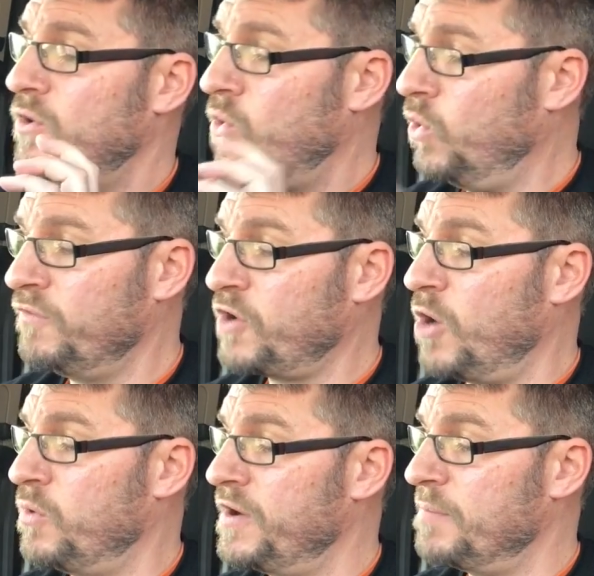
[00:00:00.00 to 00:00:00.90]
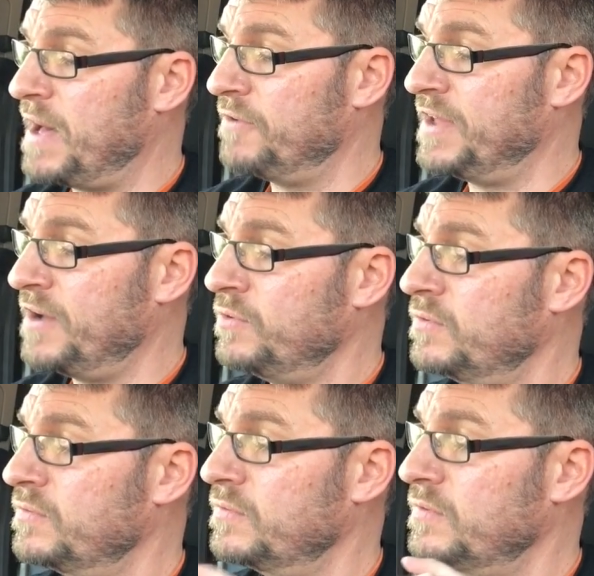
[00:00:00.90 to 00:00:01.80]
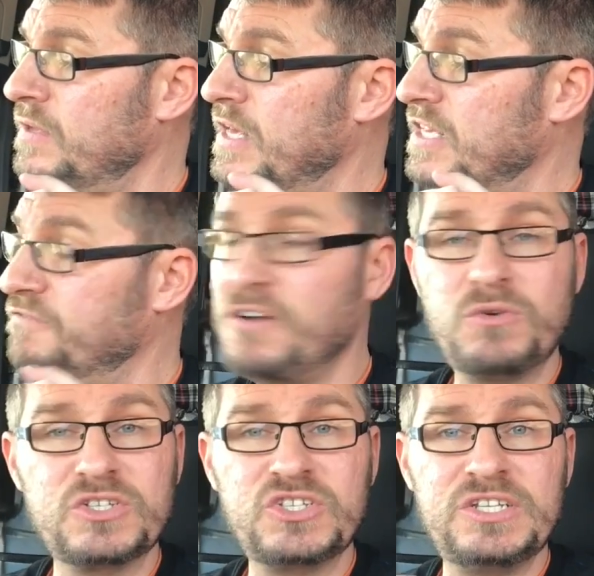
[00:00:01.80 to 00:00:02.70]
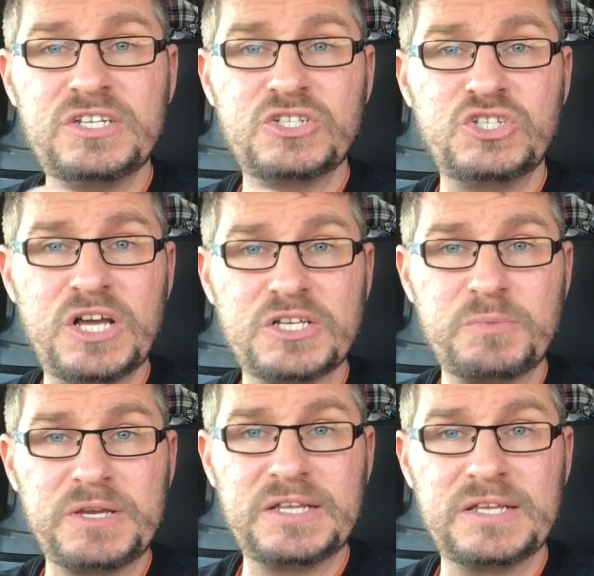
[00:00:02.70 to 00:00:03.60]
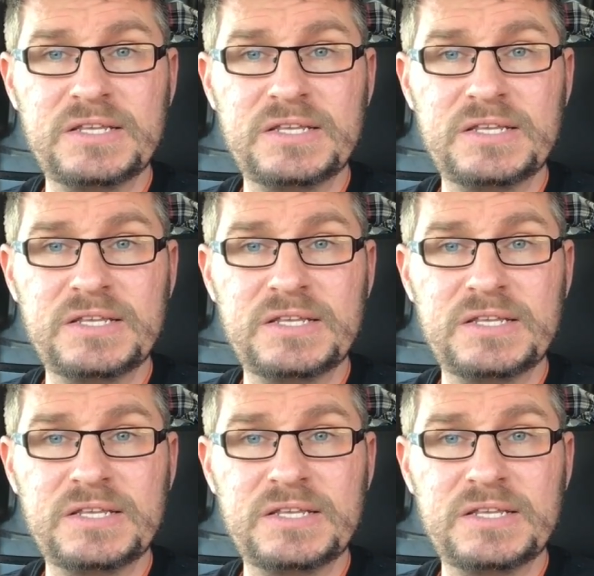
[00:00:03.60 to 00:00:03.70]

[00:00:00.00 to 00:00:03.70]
All I've got to worry about now is focusing and shutter speed.